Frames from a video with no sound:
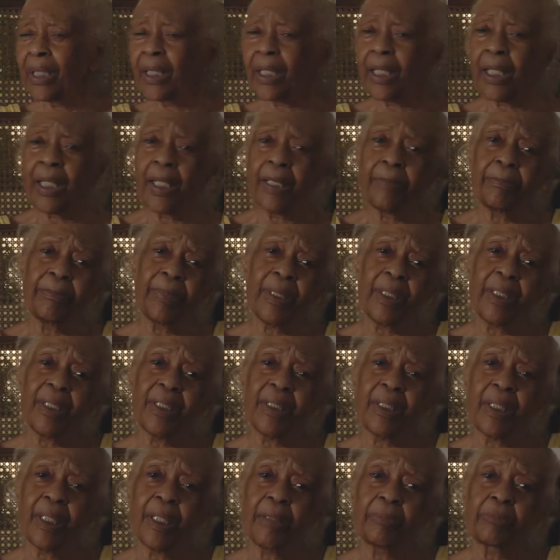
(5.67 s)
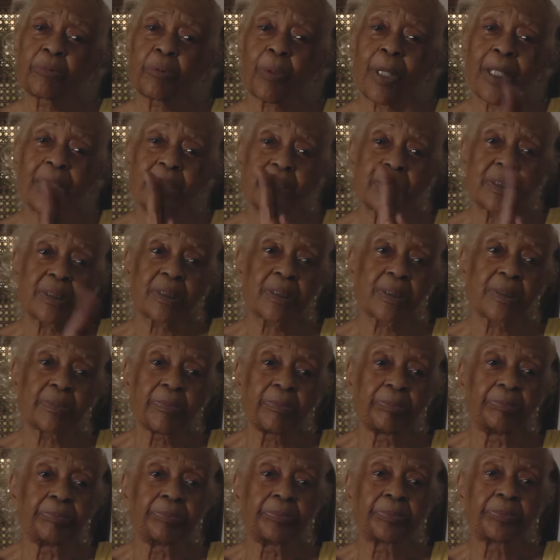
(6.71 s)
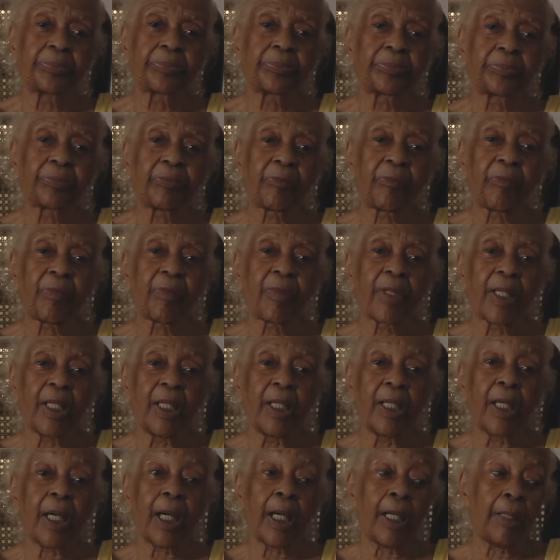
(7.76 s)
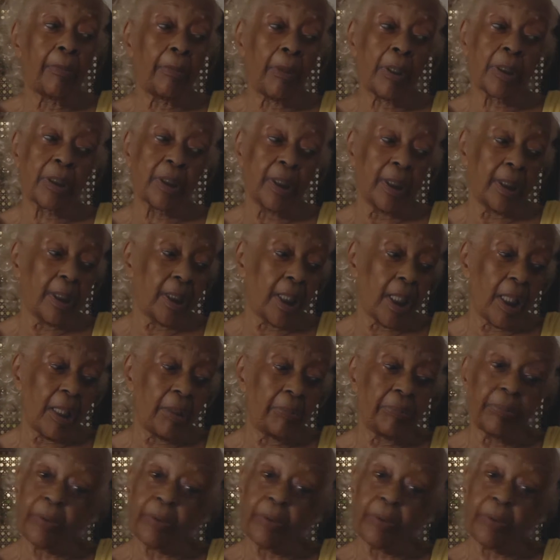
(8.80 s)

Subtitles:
I've been in love twice. I wasn't in love